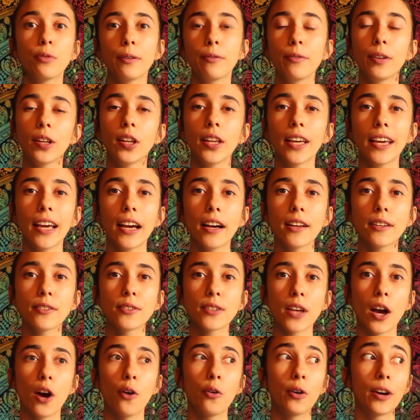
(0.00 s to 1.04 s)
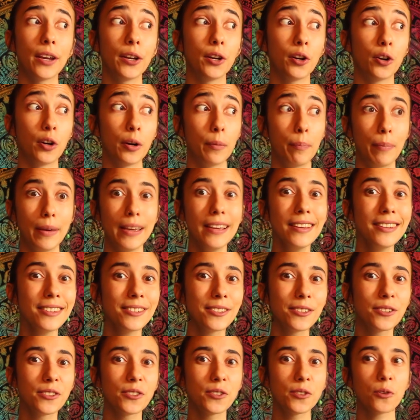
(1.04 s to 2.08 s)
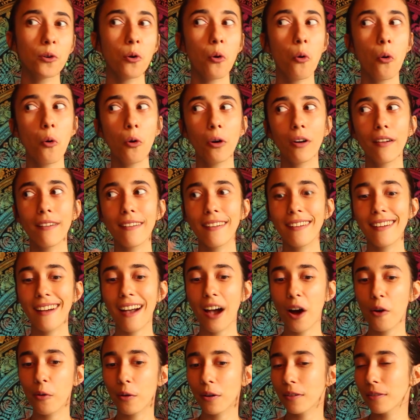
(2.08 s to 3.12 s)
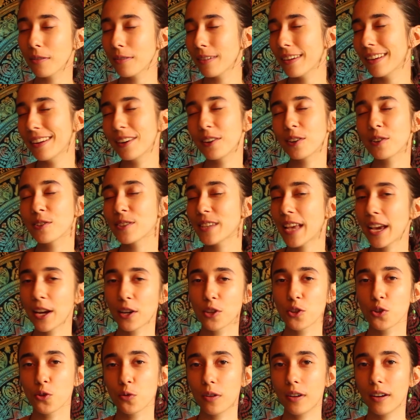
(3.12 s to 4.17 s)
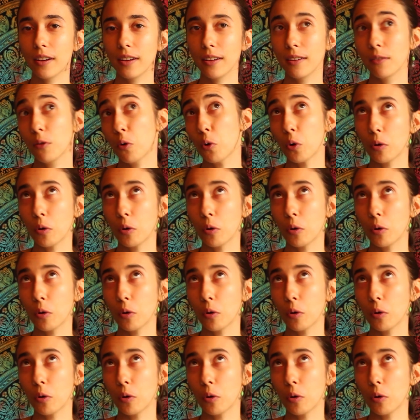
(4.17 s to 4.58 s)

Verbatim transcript: revealing us our inner abyss or our inner sanctuary